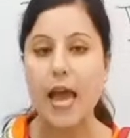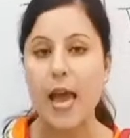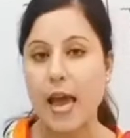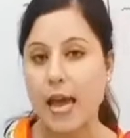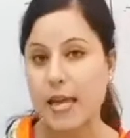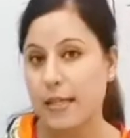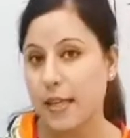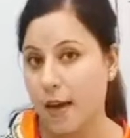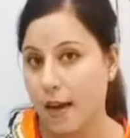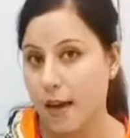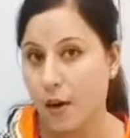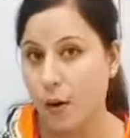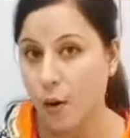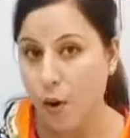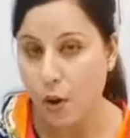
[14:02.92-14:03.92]
has
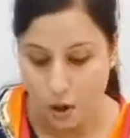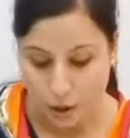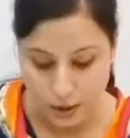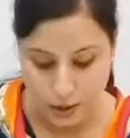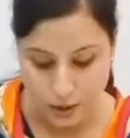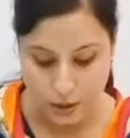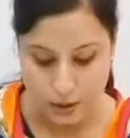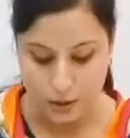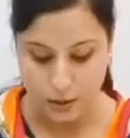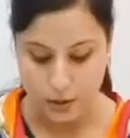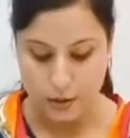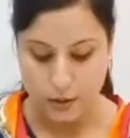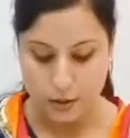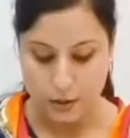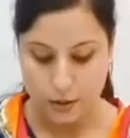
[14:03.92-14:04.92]
a lot
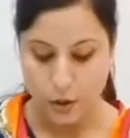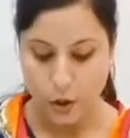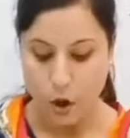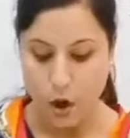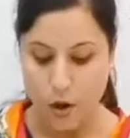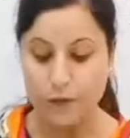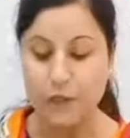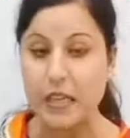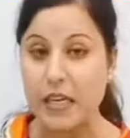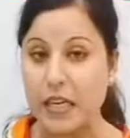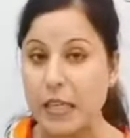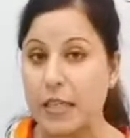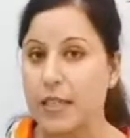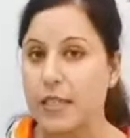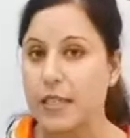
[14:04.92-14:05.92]
of
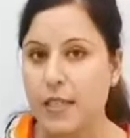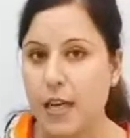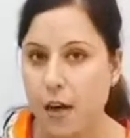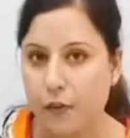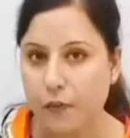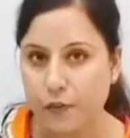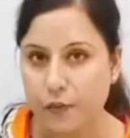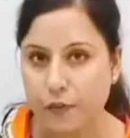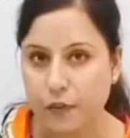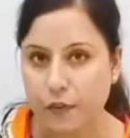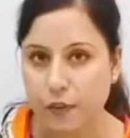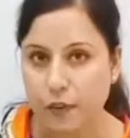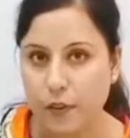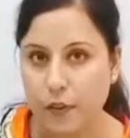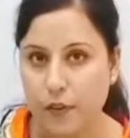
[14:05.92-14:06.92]
neat stuff.
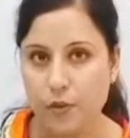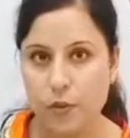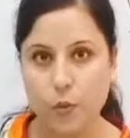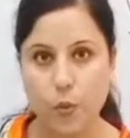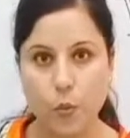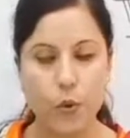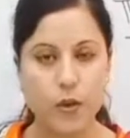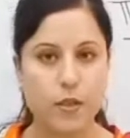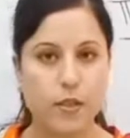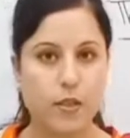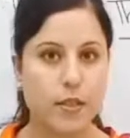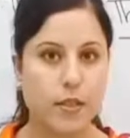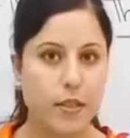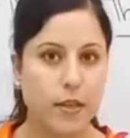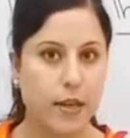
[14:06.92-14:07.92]
So what's
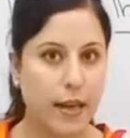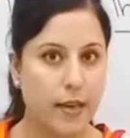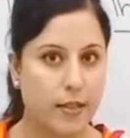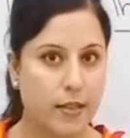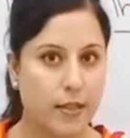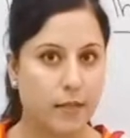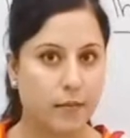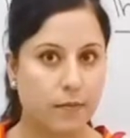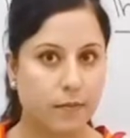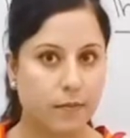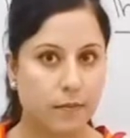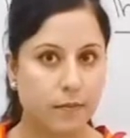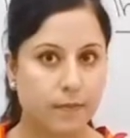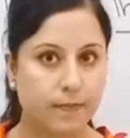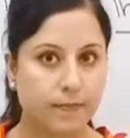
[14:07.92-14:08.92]
the next?
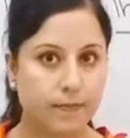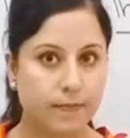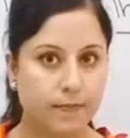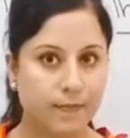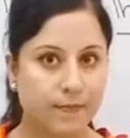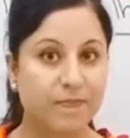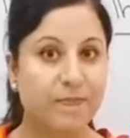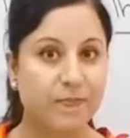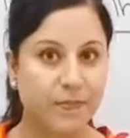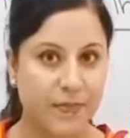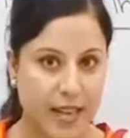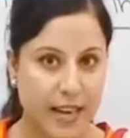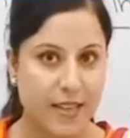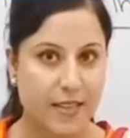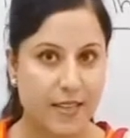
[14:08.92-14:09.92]

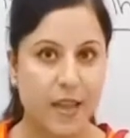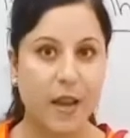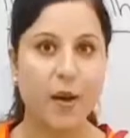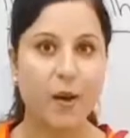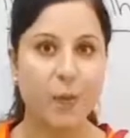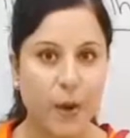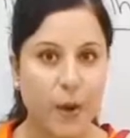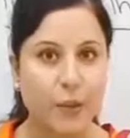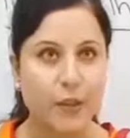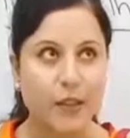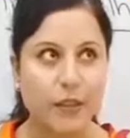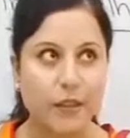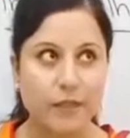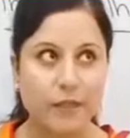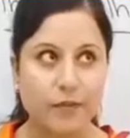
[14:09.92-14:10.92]
Yes, think about
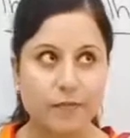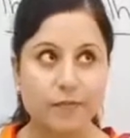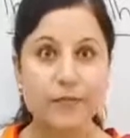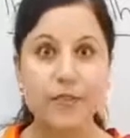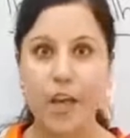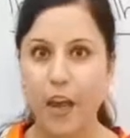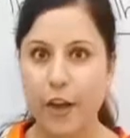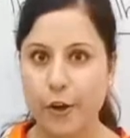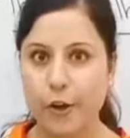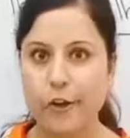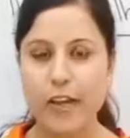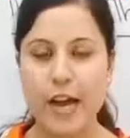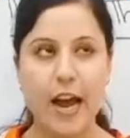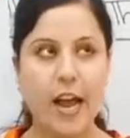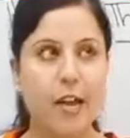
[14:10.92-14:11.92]
it. Take your
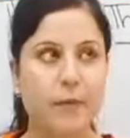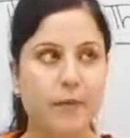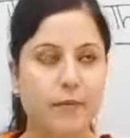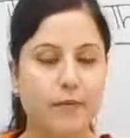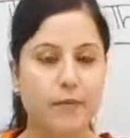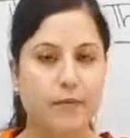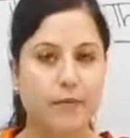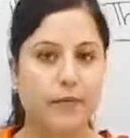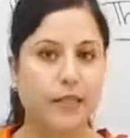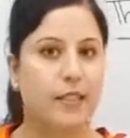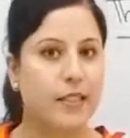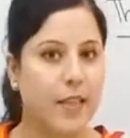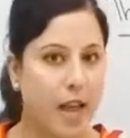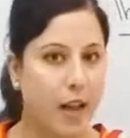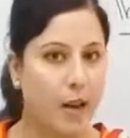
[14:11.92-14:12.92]
time.
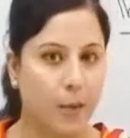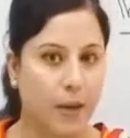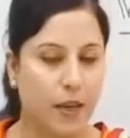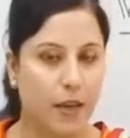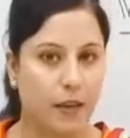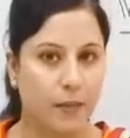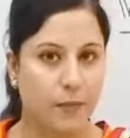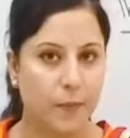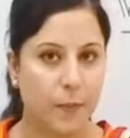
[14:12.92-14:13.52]
Tell me.